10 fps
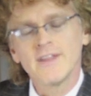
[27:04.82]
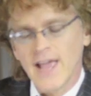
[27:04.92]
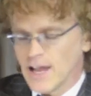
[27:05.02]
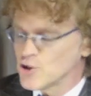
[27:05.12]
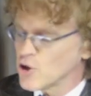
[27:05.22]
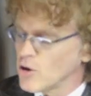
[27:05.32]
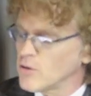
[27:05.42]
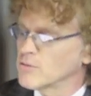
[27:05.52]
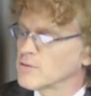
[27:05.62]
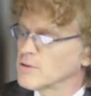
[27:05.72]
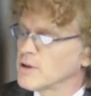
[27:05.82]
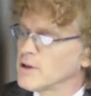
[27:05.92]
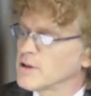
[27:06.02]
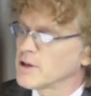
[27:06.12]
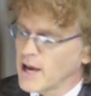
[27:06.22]
the angel
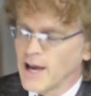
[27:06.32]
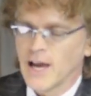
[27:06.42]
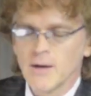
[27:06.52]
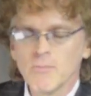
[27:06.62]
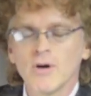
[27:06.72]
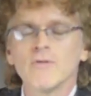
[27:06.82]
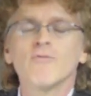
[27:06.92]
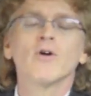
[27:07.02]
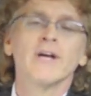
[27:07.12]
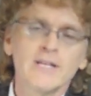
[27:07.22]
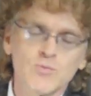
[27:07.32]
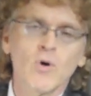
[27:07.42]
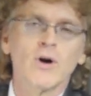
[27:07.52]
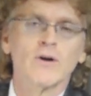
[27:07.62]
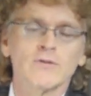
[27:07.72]
came for his
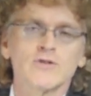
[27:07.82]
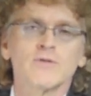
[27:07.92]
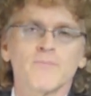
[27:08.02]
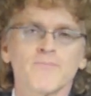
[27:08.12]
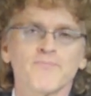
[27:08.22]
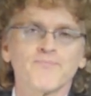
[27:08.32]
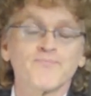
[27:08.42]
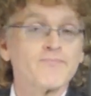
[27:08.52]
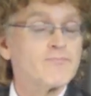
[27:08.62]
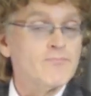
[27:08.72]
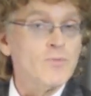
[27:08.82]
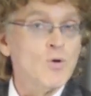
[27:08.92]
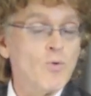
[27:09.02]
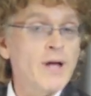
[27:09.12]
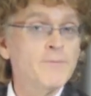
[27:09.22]
words
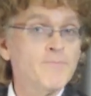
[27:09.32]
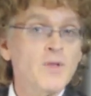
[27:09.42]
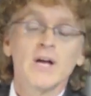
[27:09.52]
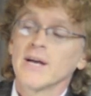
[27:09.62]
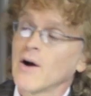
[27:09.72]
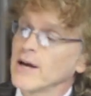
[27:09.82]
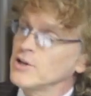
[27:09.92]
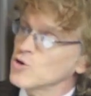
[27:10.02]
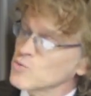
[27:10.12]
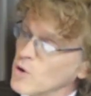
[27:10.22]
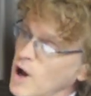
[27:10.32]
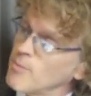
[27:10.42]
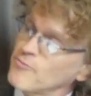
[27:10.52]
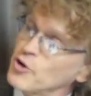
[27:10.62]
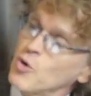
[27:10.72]
right now angels will
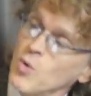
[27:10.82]
come for your